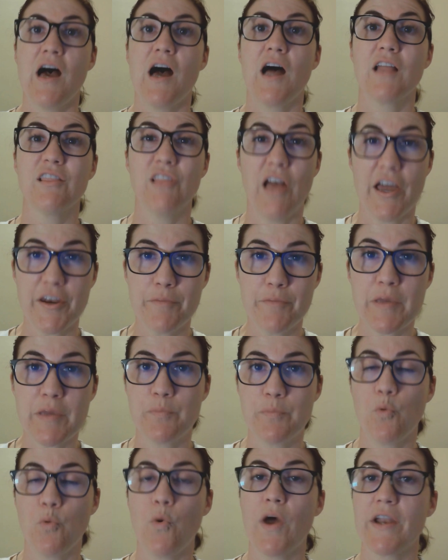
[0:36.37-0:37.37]
A lot of
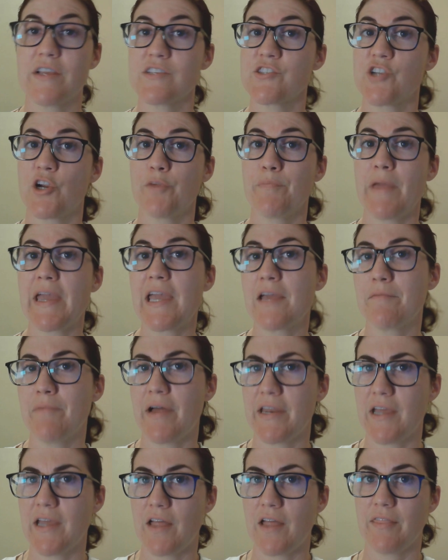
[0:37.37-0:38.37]
people want to start making
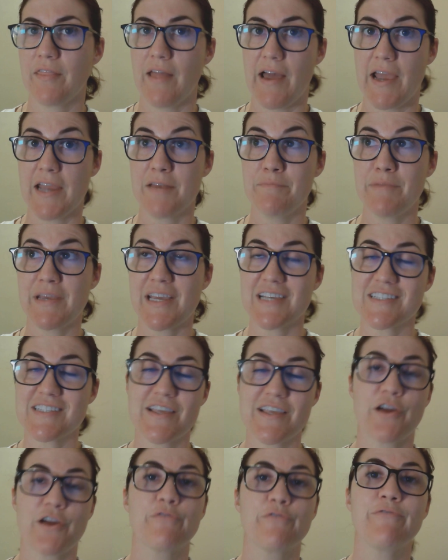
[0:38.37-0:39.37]
money online because
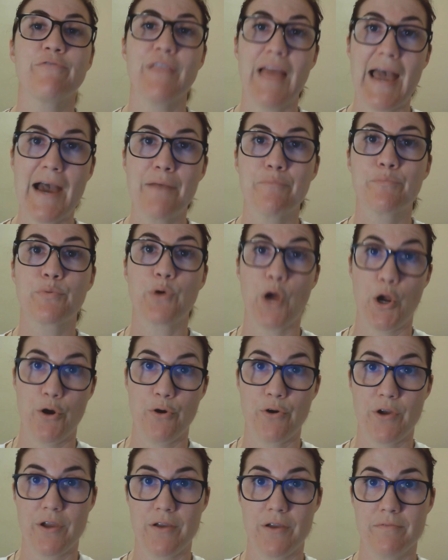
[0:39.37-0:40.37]
they are flat
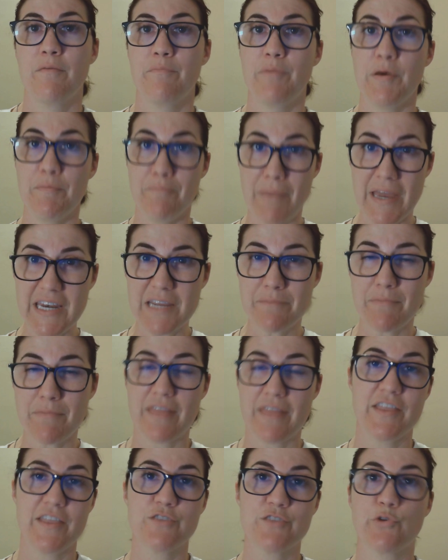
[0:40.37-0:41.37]
broke, but many
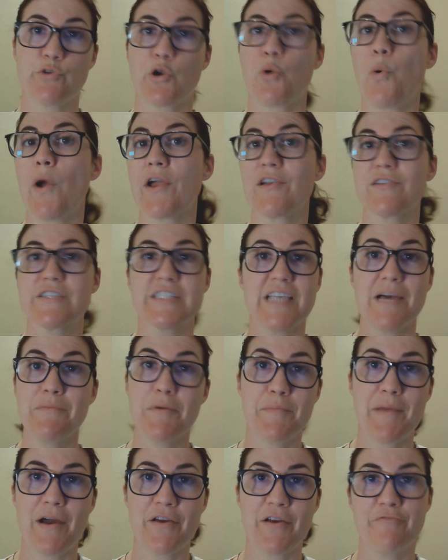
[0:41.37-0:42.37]
methods require
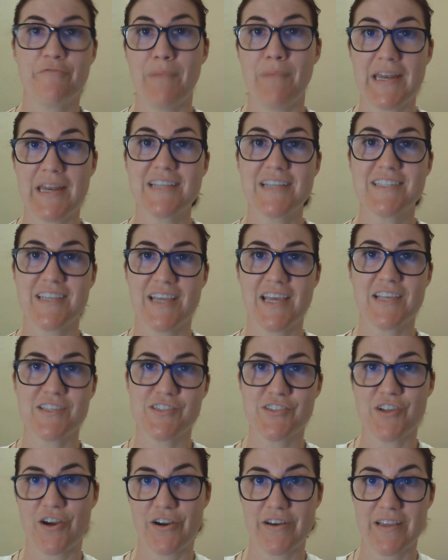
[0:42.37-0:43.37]
some amount of money to get
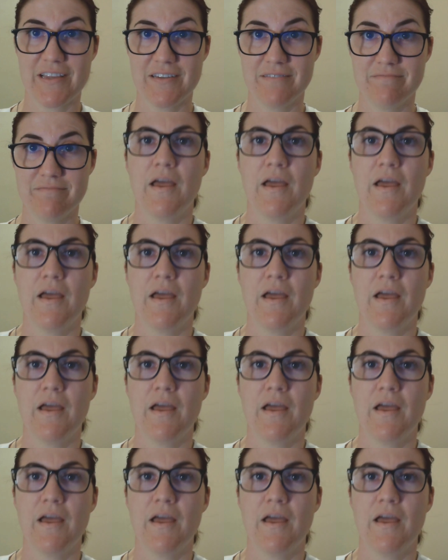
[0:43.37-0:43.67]
started.